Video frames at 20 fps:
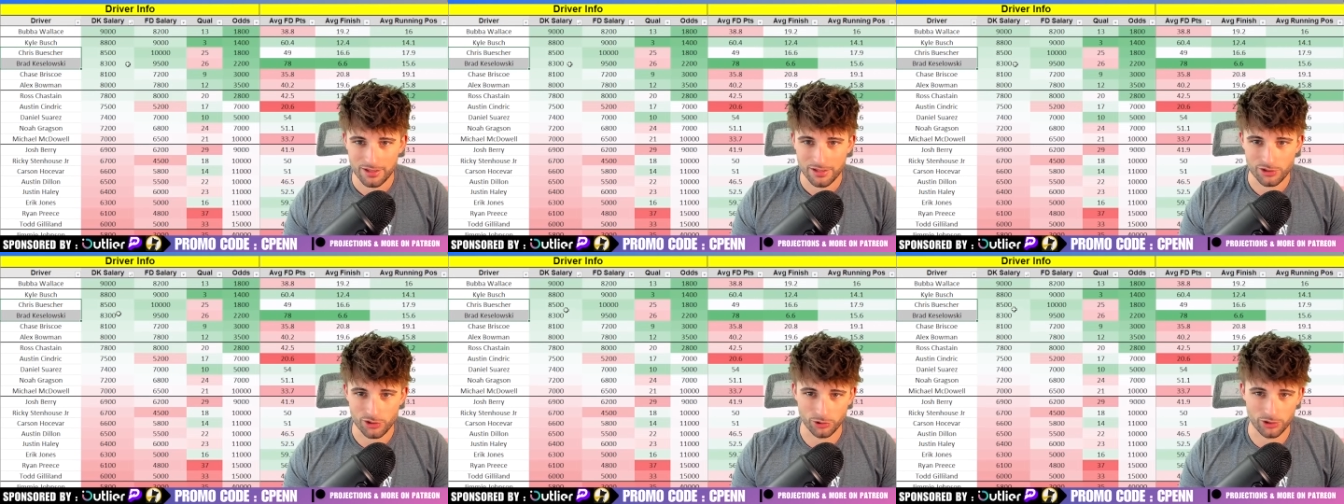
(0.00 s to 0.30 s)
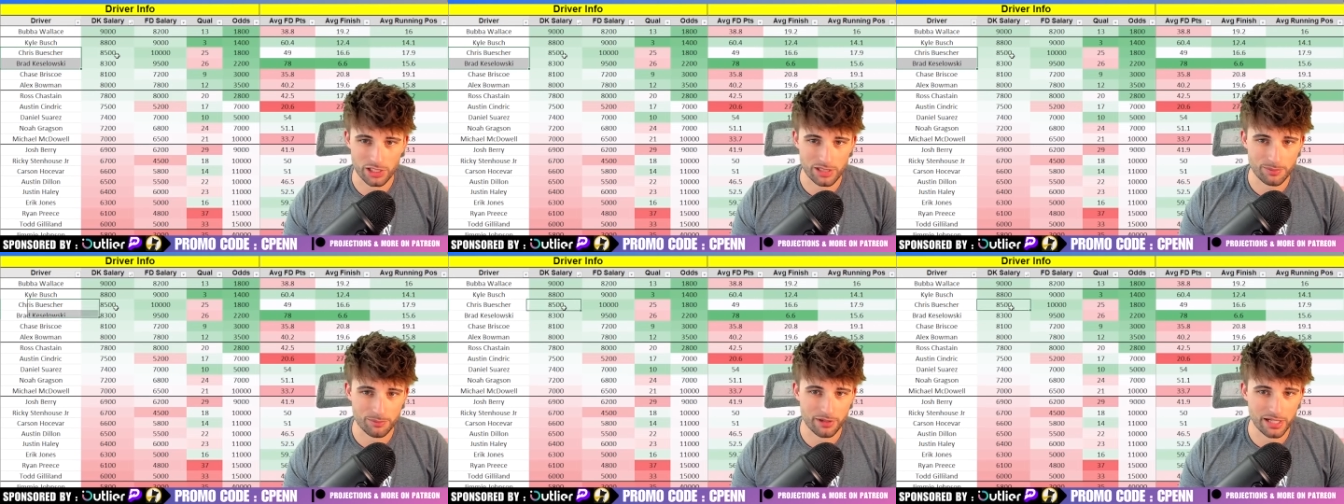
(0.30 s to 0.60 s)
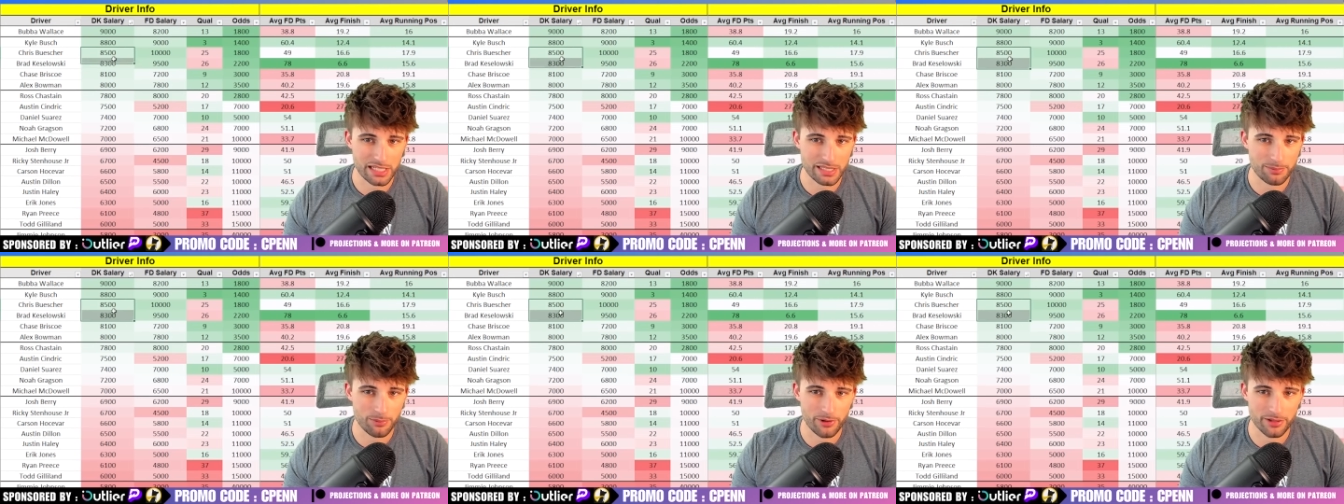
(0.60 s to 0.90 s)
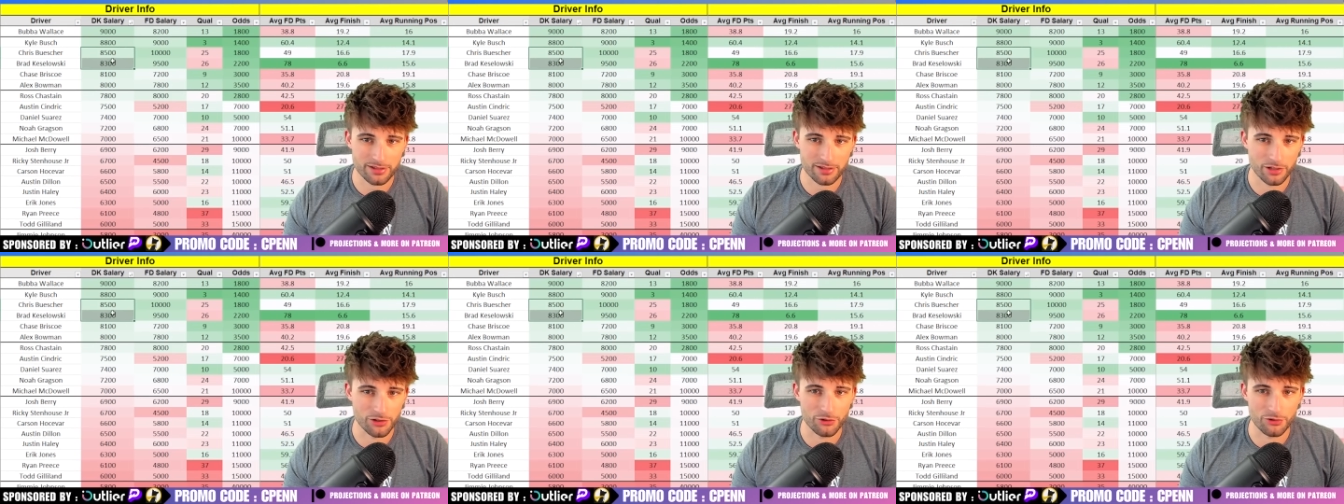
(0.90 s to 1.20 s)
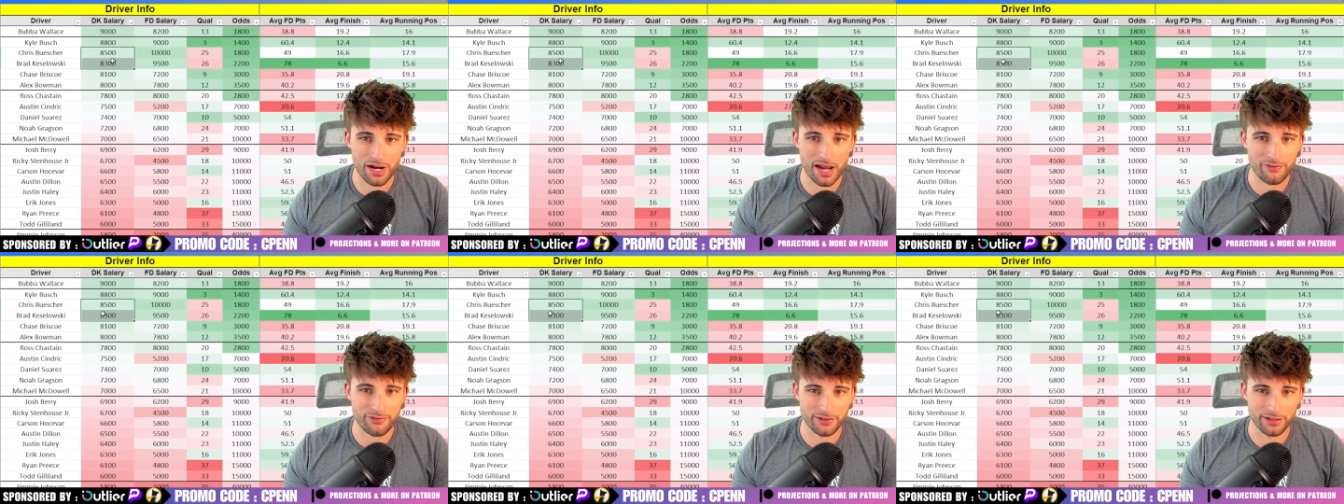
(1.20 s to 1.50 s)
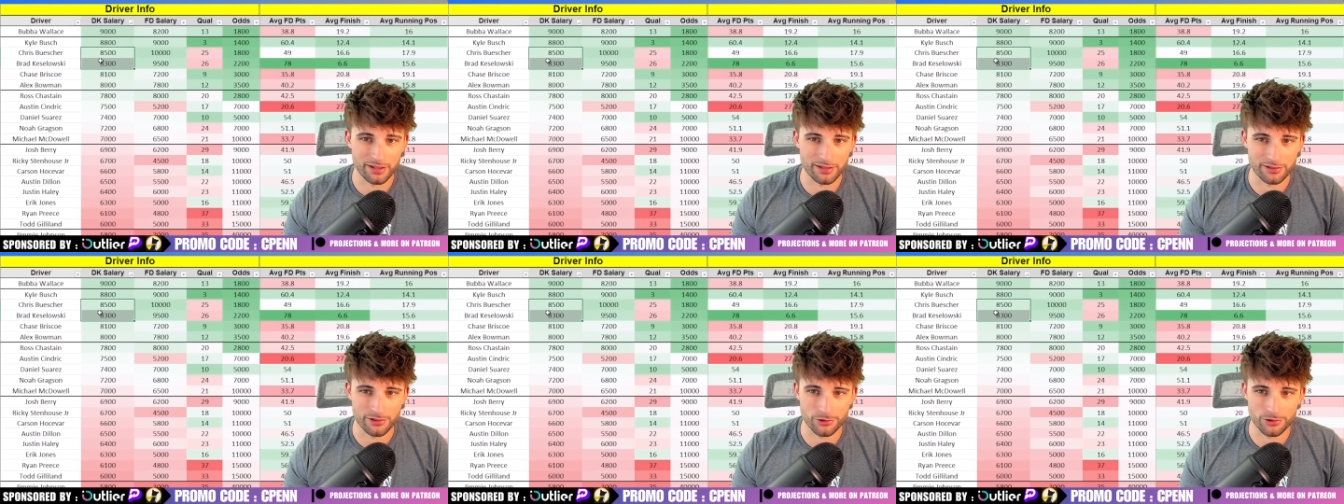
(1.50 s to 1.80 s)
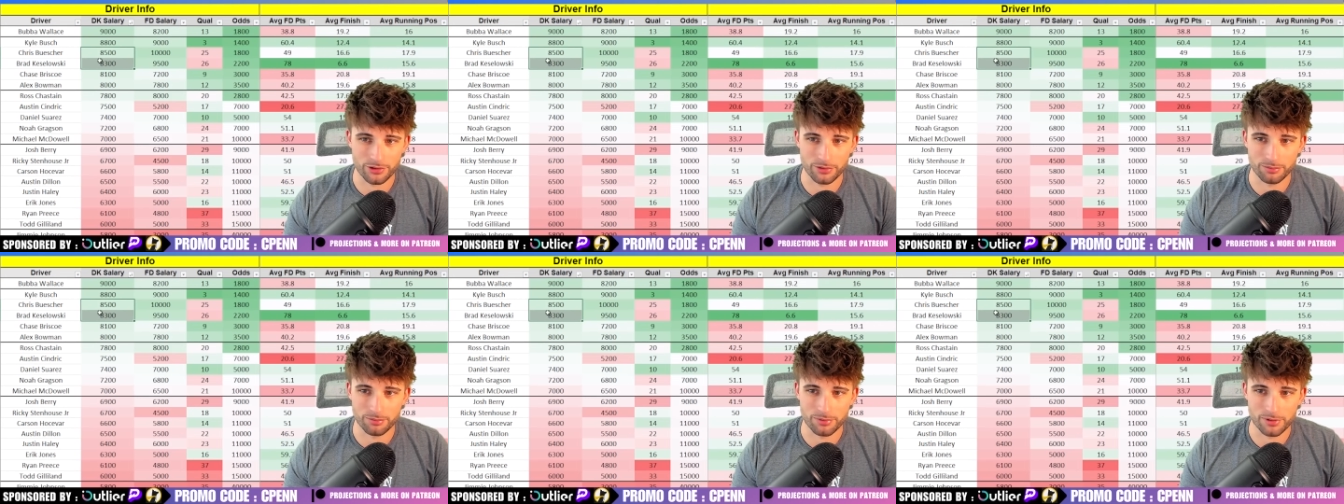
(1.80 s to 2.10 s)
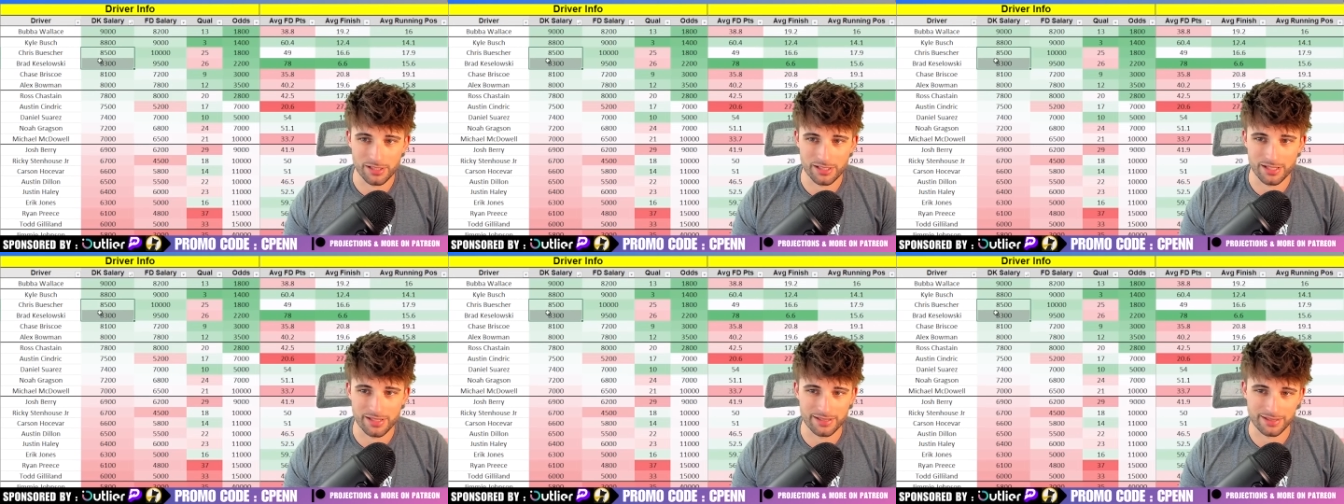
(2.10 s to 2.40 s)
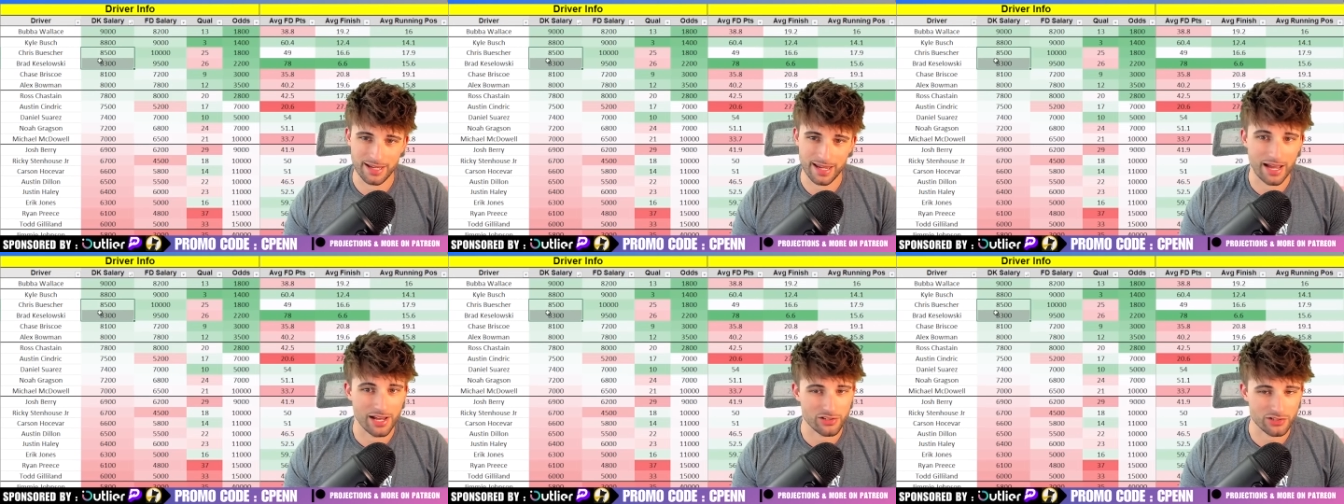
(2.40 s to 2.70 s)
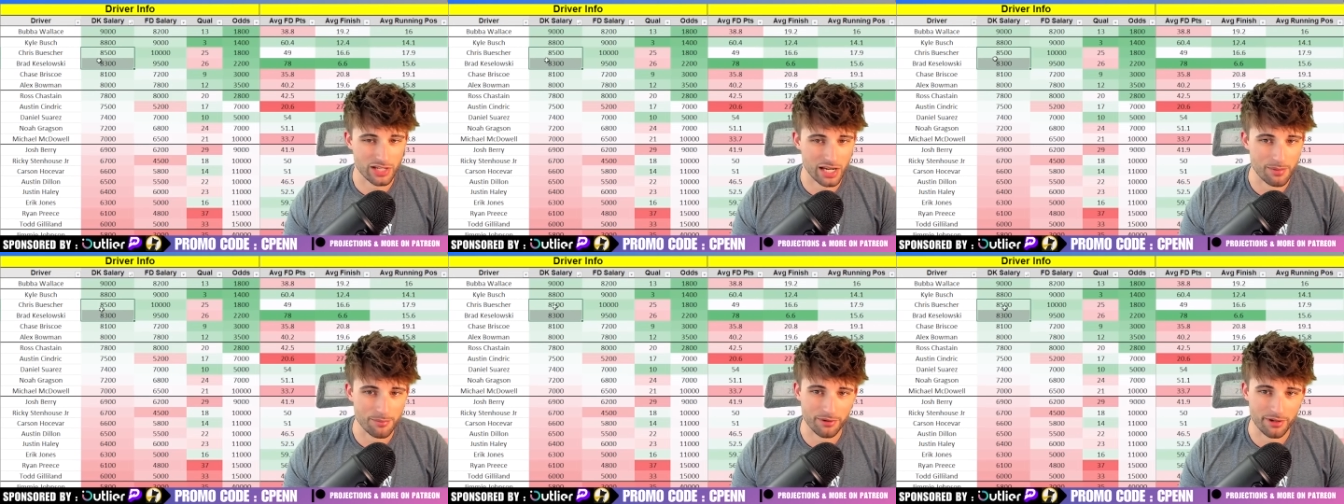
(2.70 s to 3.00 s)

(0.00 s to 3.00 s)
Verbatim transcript: So this price point's on DraftKings. Those are pretty nice cash game